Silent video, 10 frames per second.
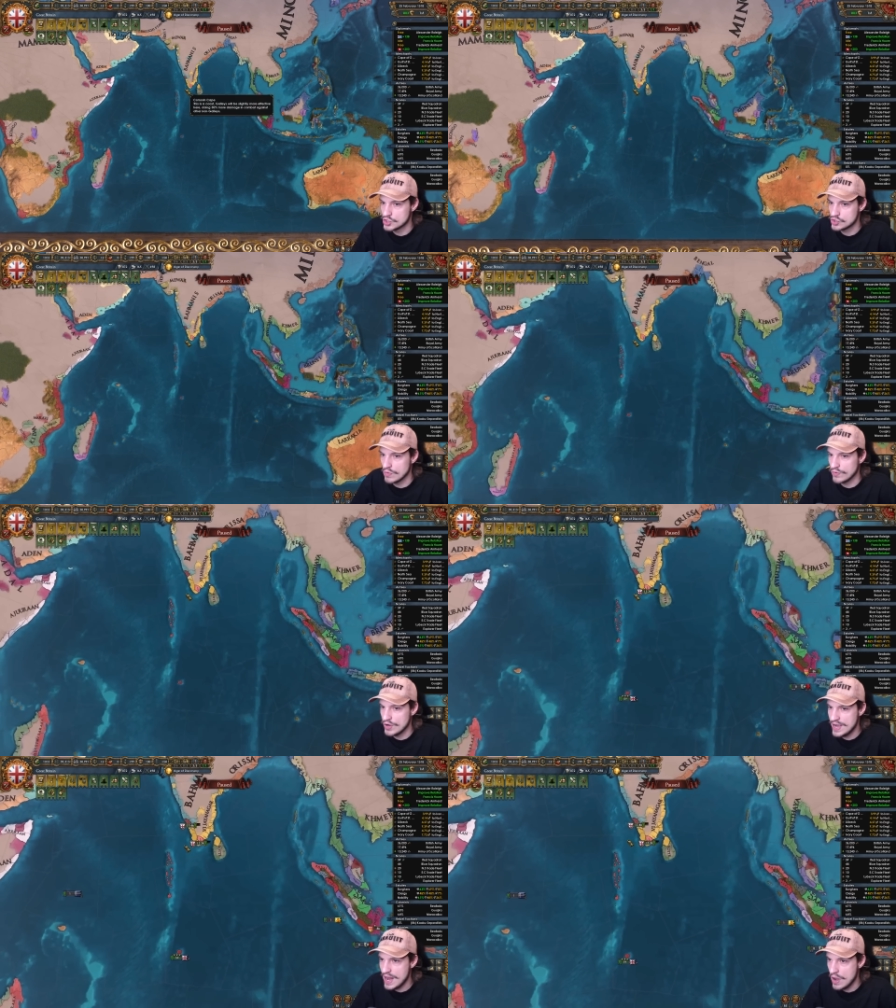So for
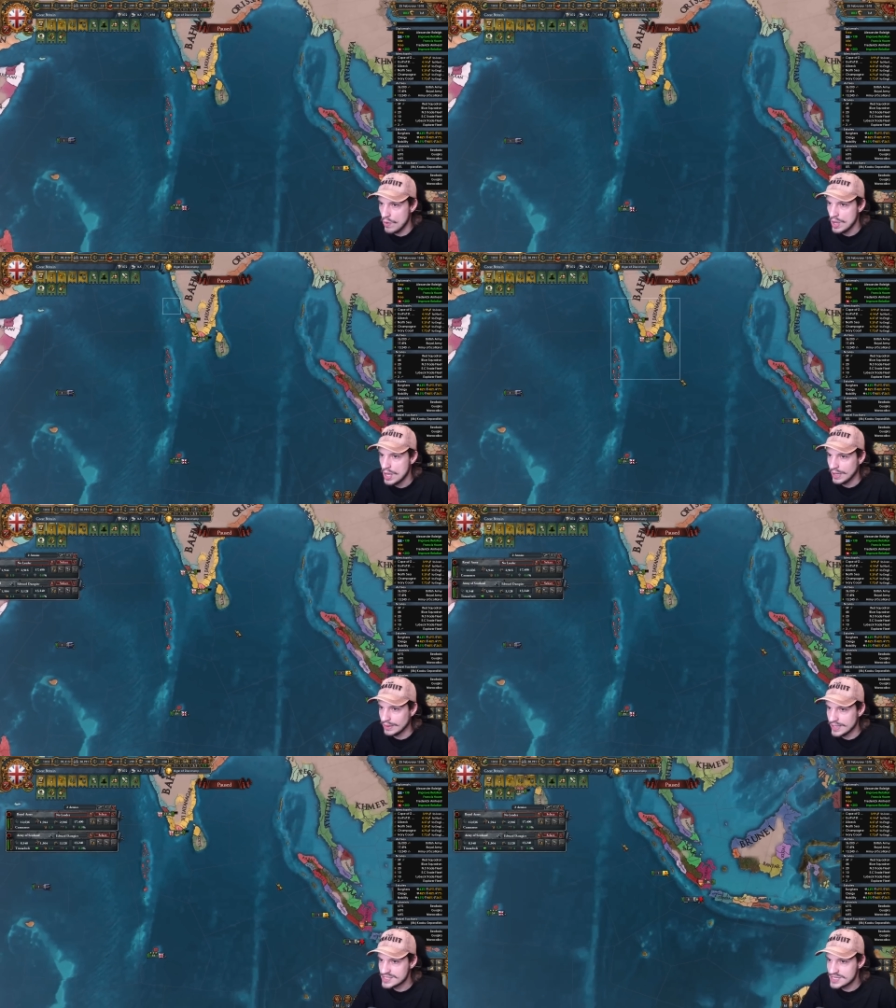now,
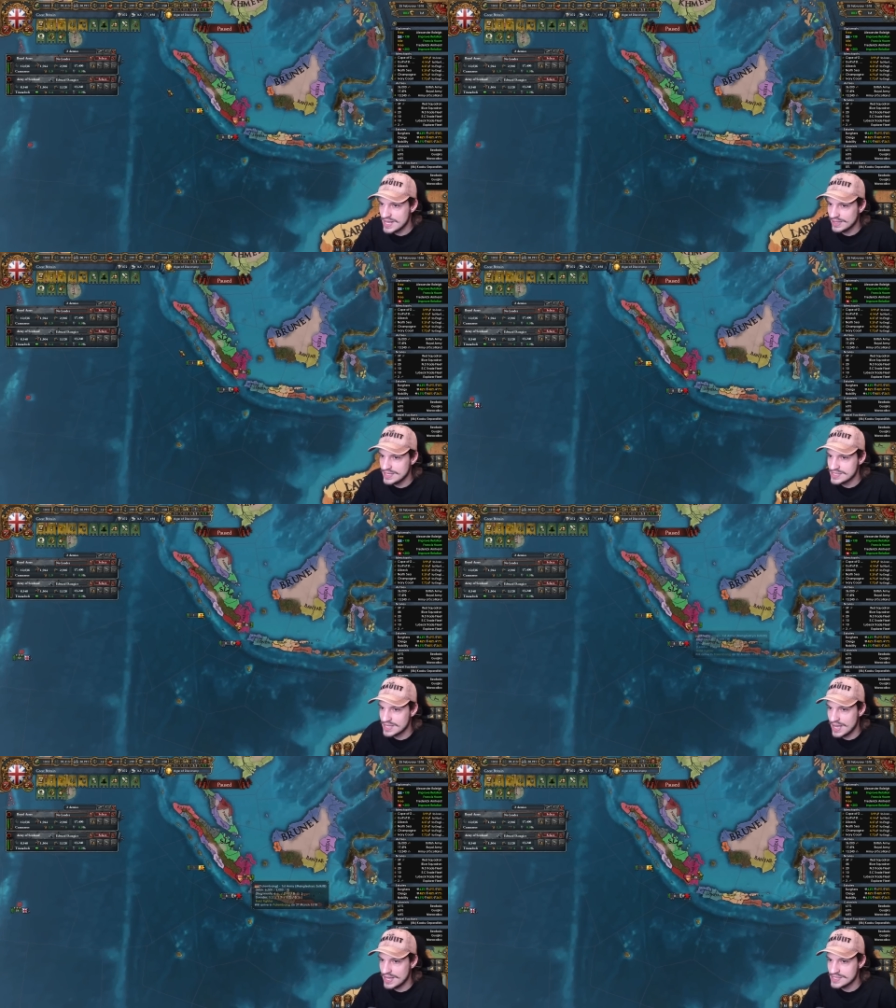let's take these
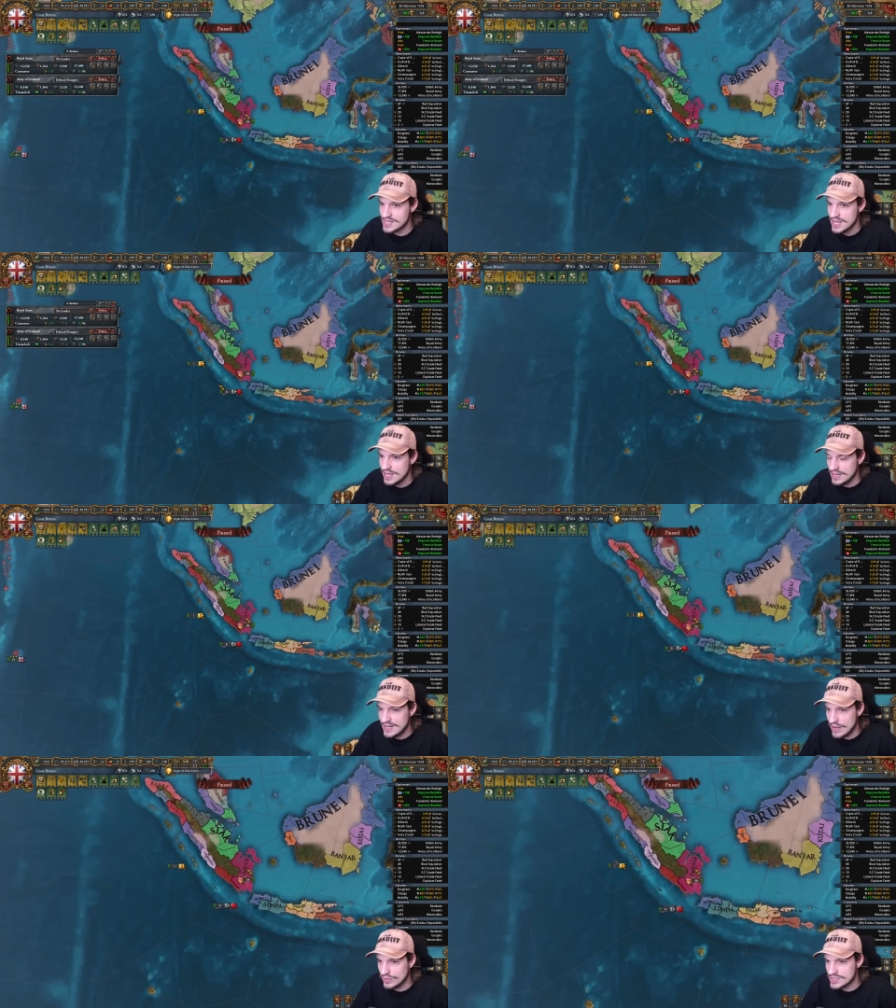guys,
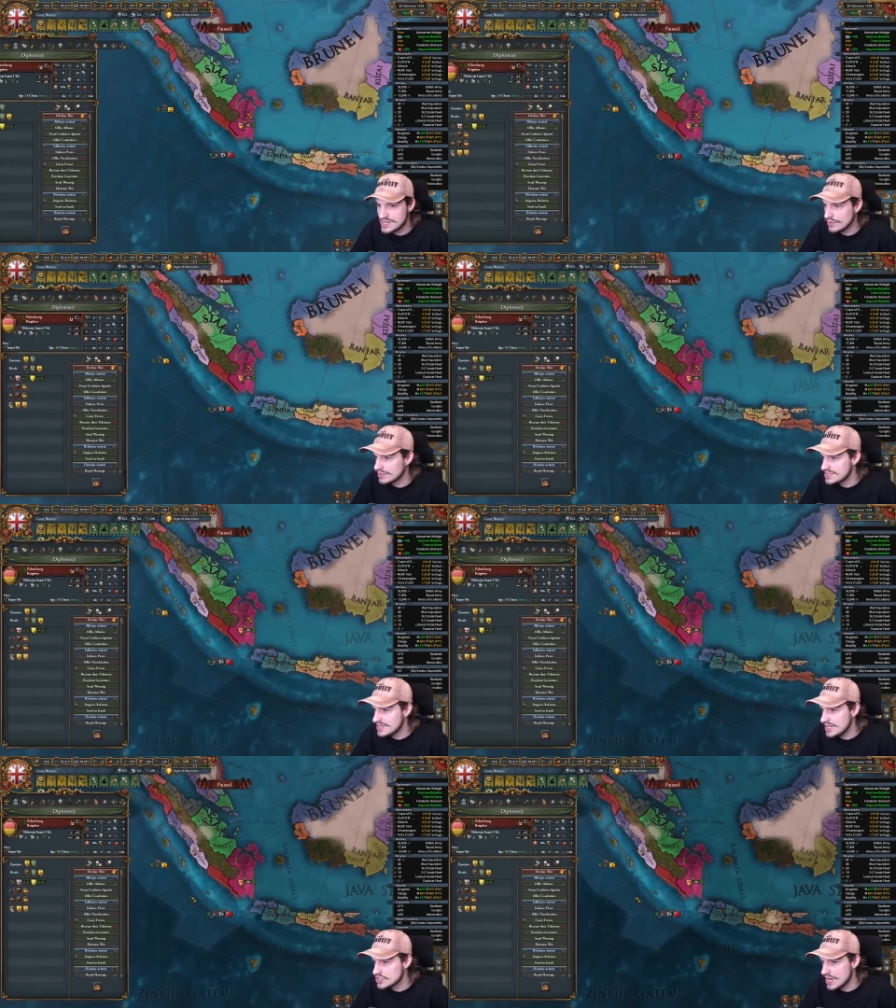down to Southeast
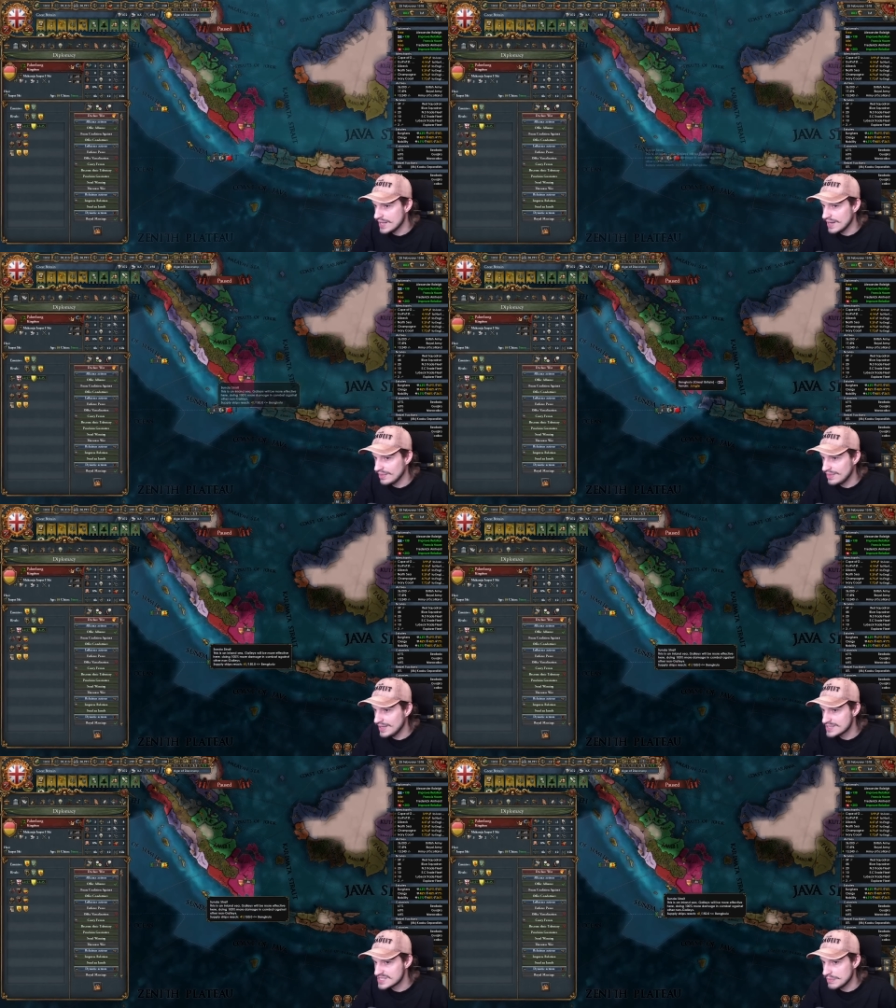Asia, and I think
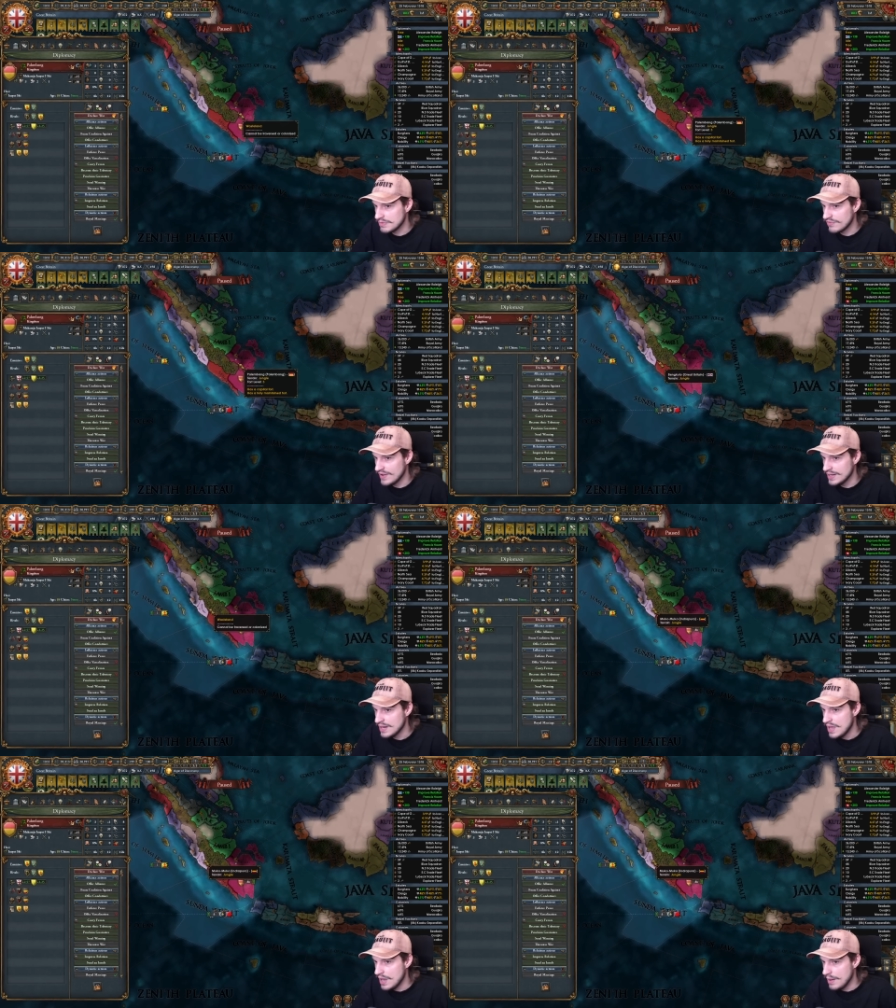it's time to fight
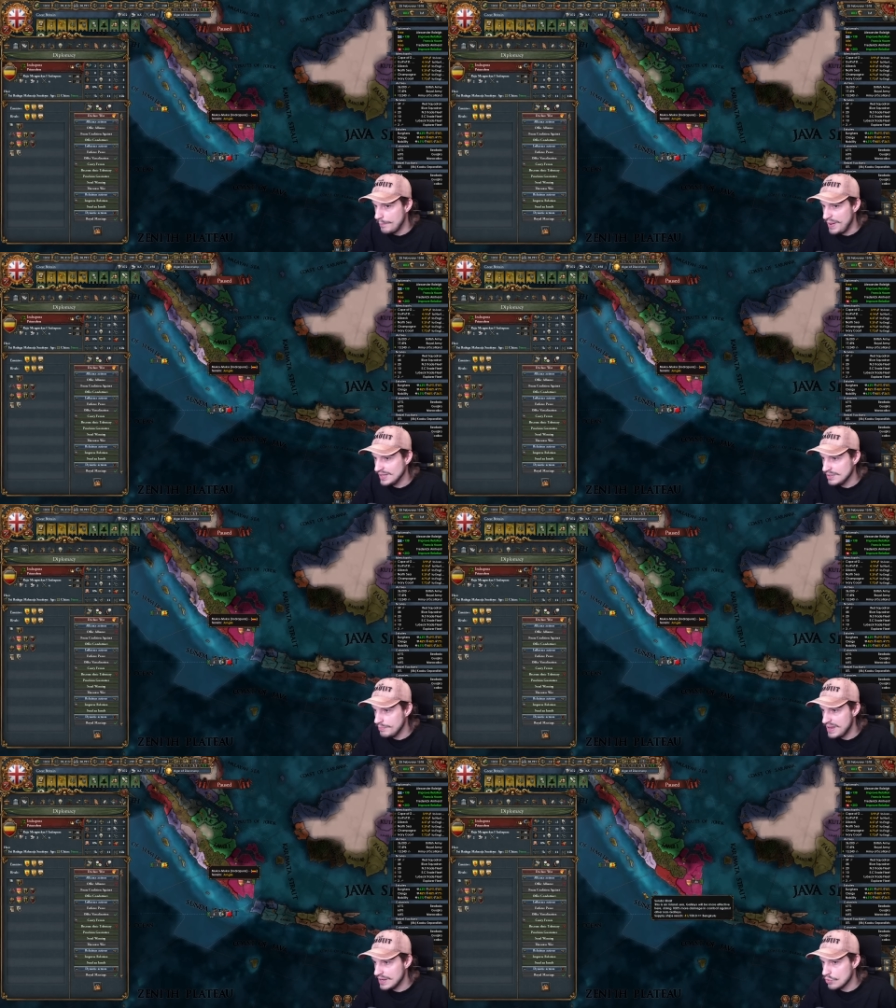
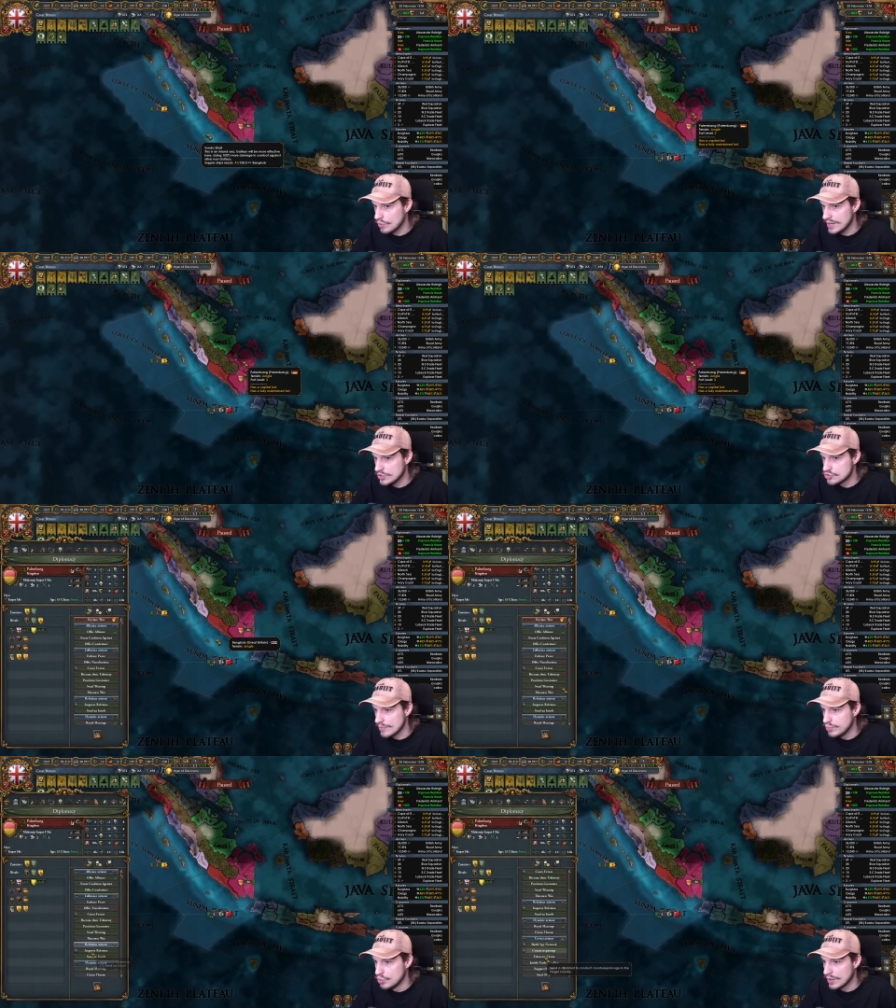Palembang or
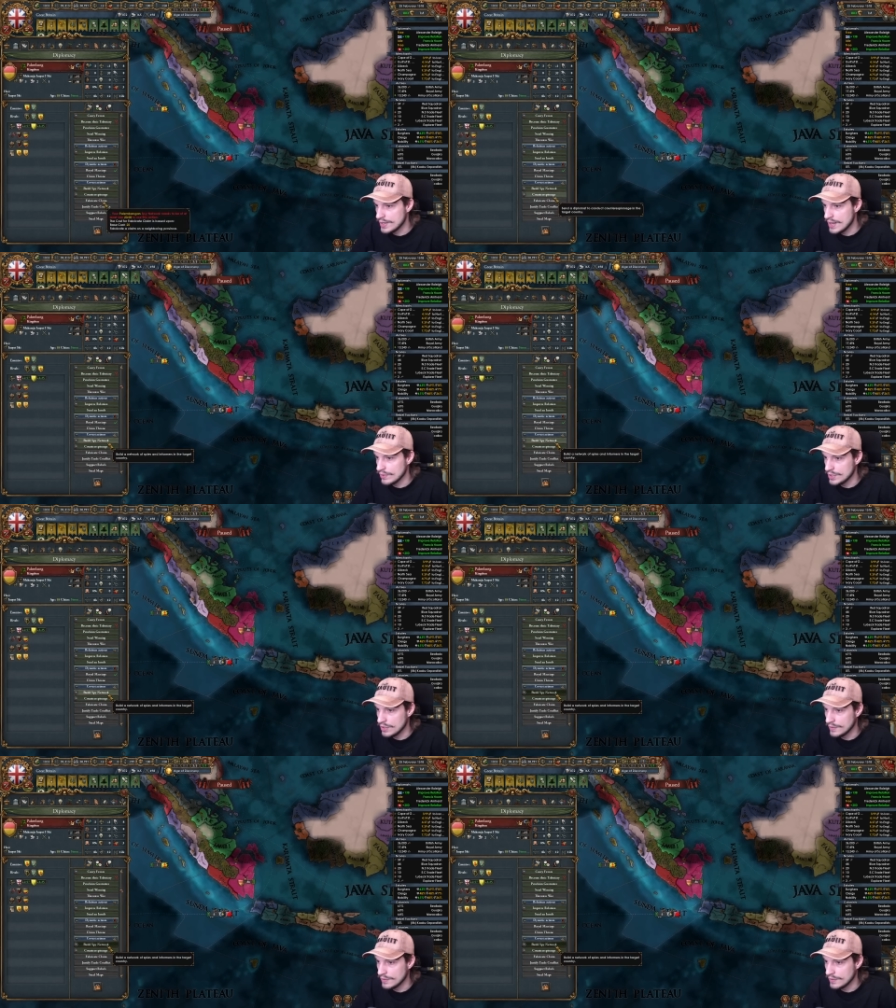Indrapura down here.